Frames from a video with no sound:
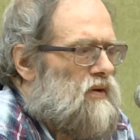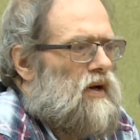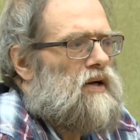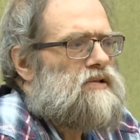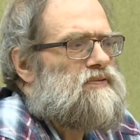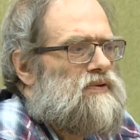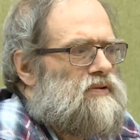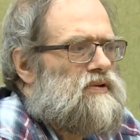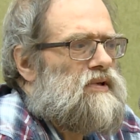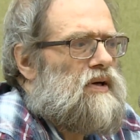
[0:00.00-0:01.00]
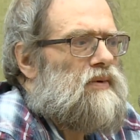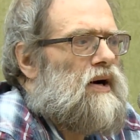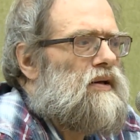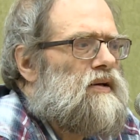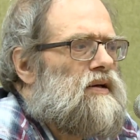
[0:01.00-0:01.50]
Yeah, as for the
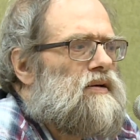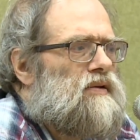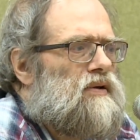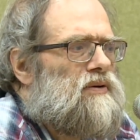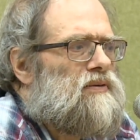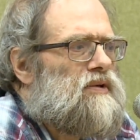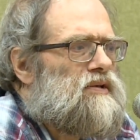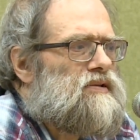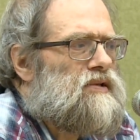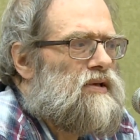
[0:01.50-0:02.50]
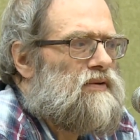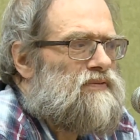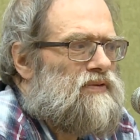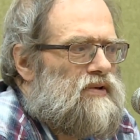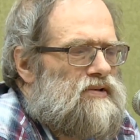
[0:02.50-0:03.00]
Ramayana, they always say,
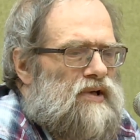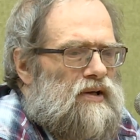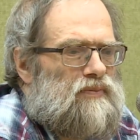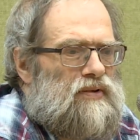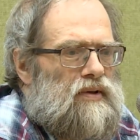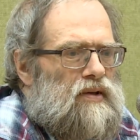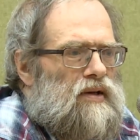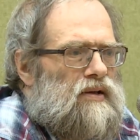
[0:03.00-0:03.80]
for example,